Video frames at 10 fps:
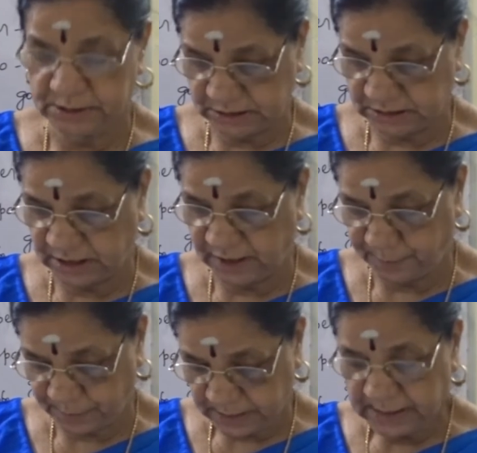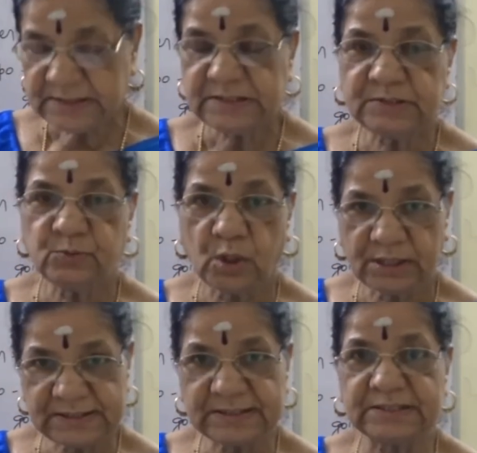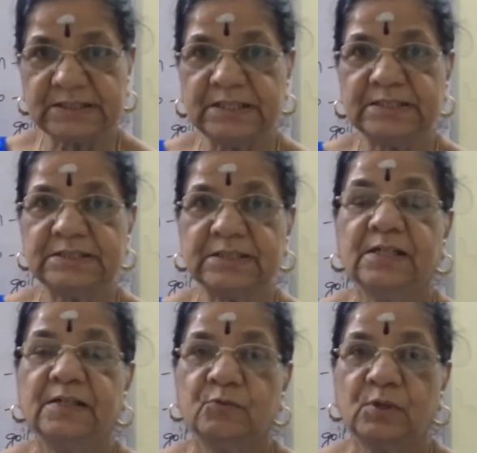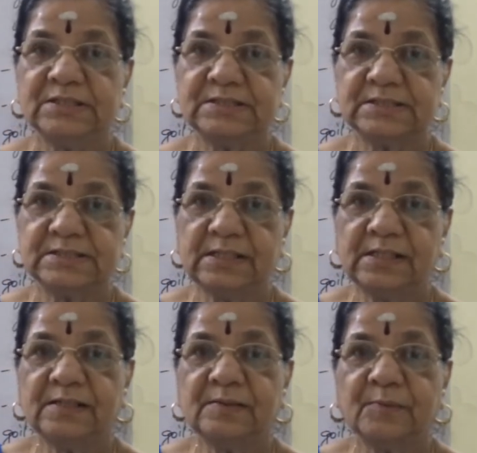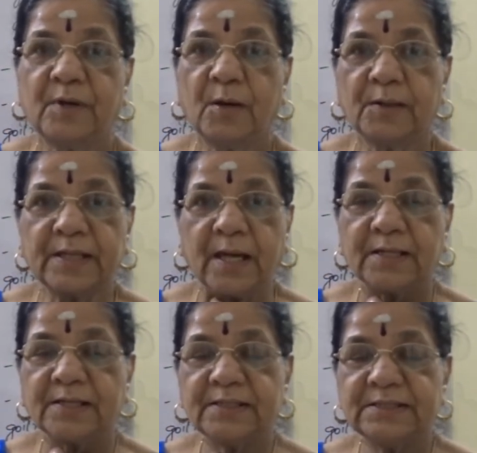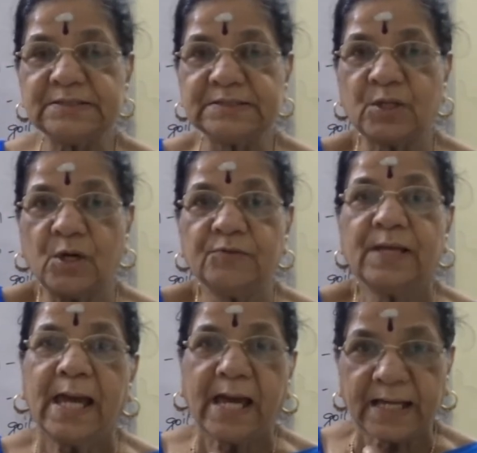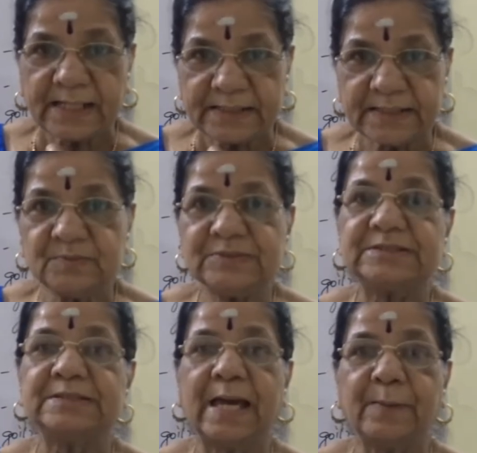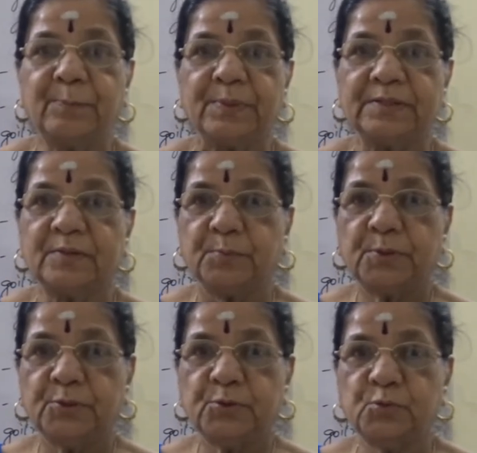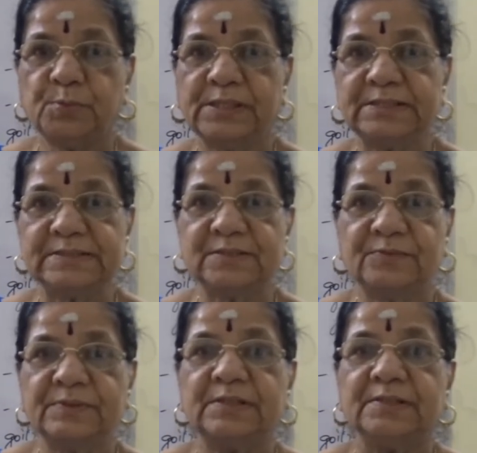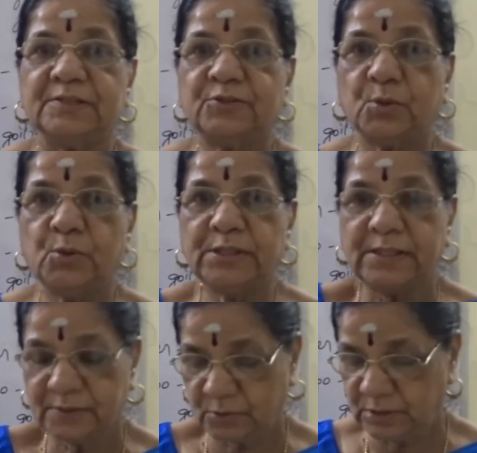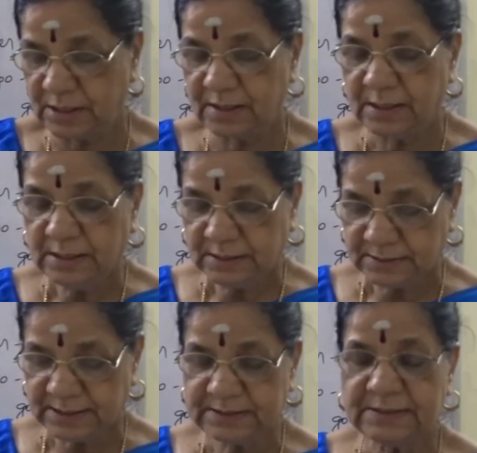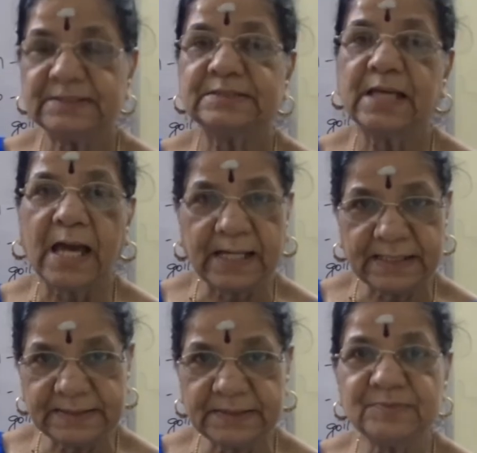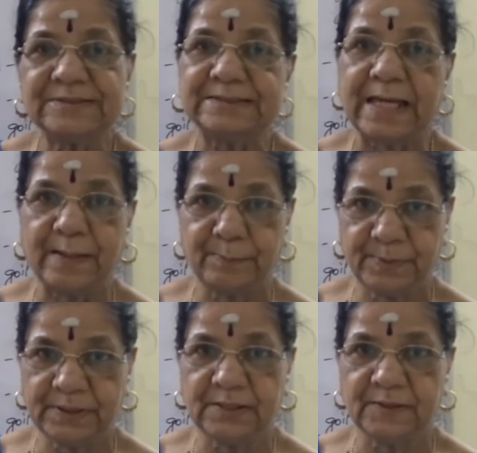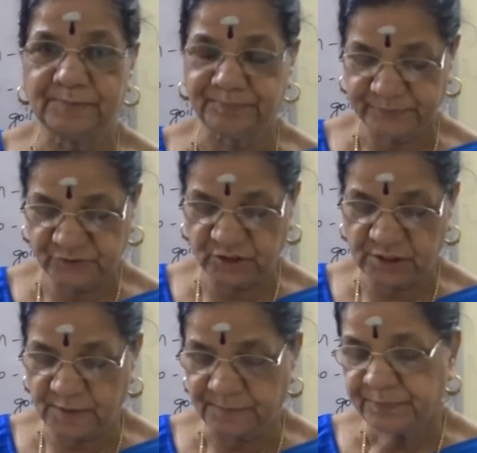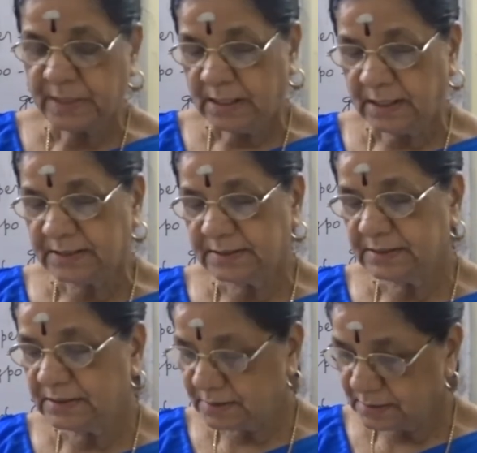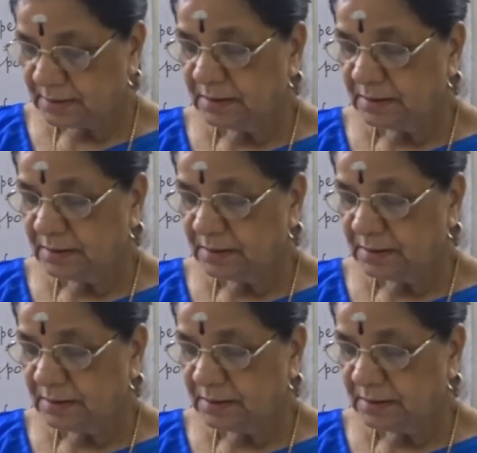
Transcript: shape, voice change the occurrence of Adam's apple, protuberance of the throat level, that is Adam's apple. And then